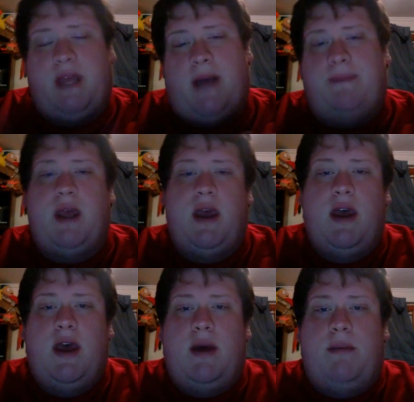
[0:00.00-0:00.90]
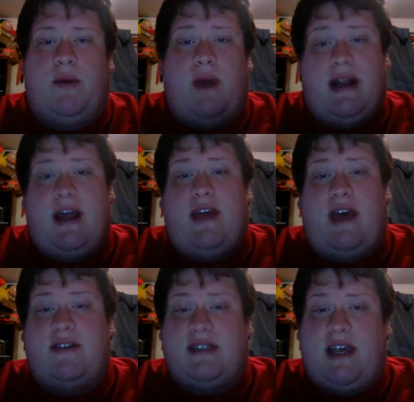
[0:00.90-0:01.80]
Yeah. But right now they
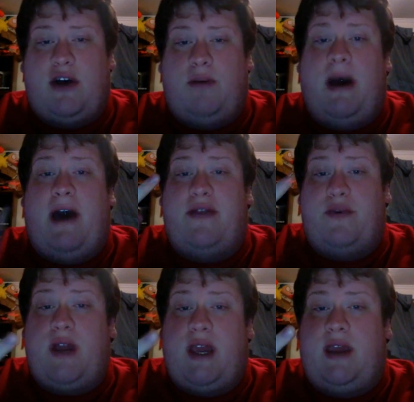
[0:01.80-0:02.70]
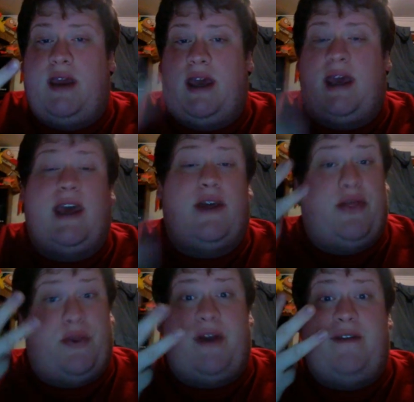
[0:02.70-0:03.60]
have a sale buy three and get
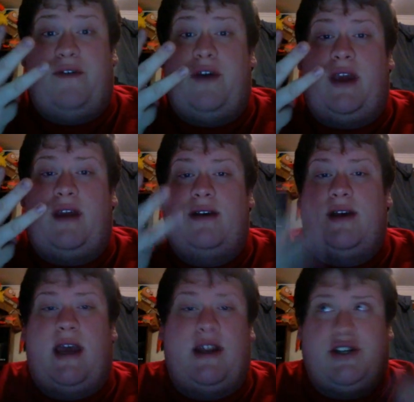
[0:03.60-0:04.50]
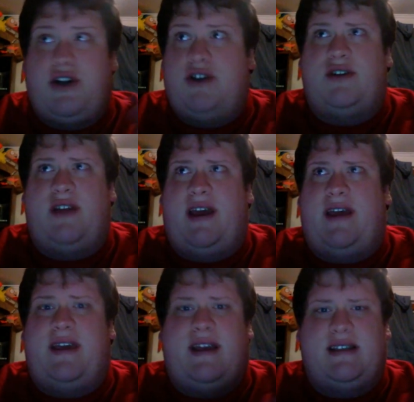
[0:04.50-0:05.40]
three free and shirts are like
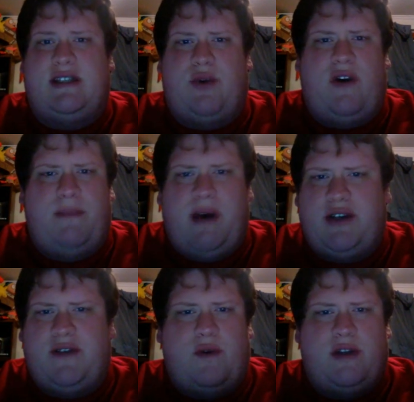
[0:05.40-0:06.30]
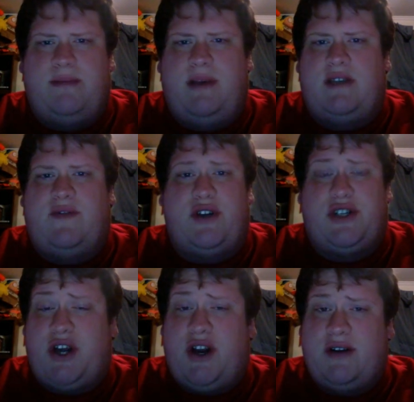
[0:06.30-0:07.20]
I think it's twelve bucks or fourteen bucks for a
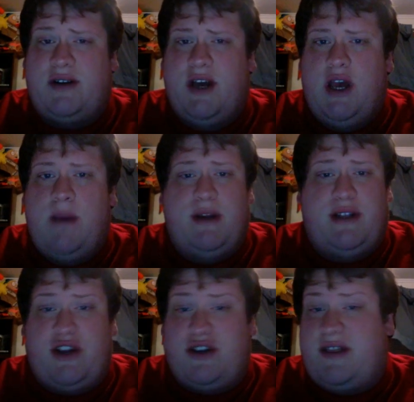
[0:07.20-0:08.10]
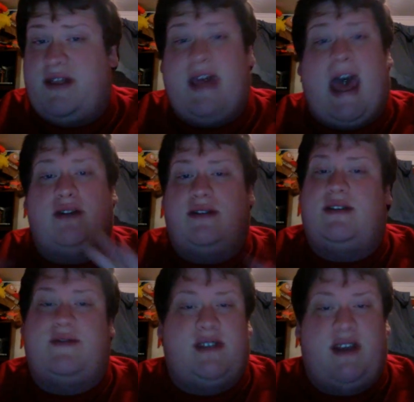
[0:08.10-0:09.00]
shirt, but there's
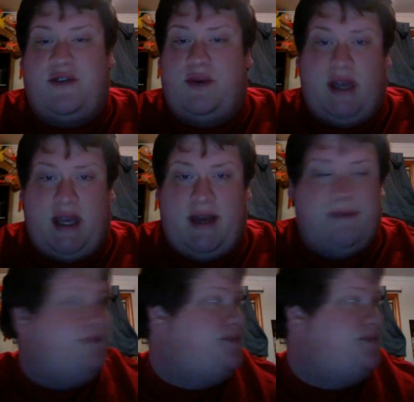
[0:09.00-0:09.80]
thousands of stuff you can get.